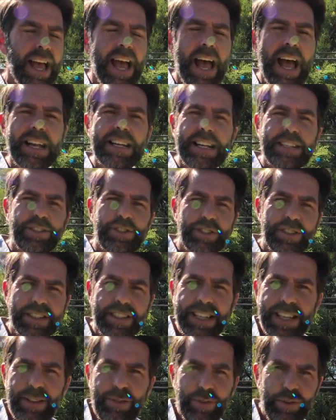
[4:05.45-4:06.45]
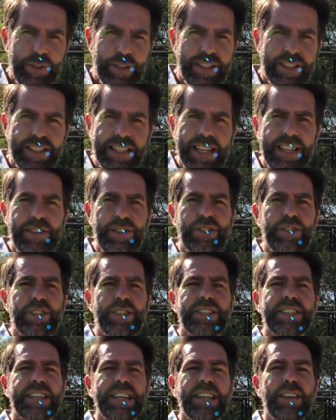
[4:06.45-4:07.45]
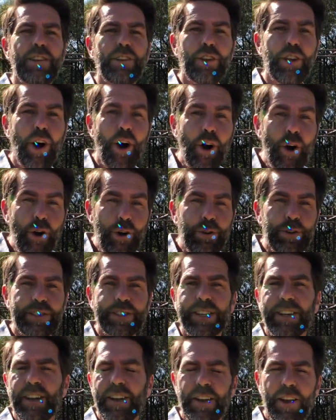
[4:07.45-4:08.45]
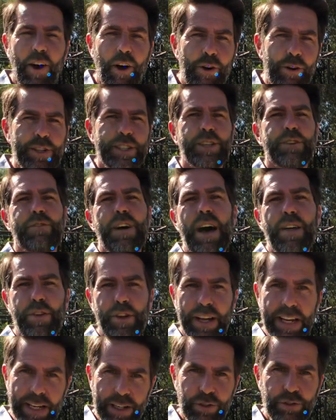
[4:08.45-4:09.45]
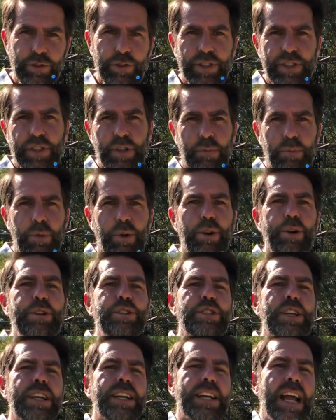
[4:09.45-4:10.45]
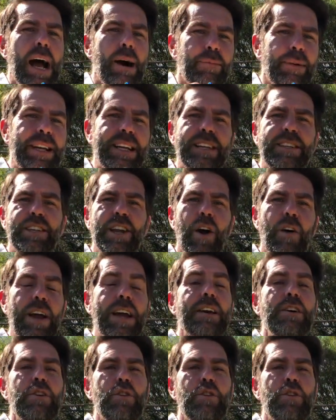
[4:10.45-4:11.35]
and as you see it through the seasons, you see loads and loads of other interest emerging, coming and going,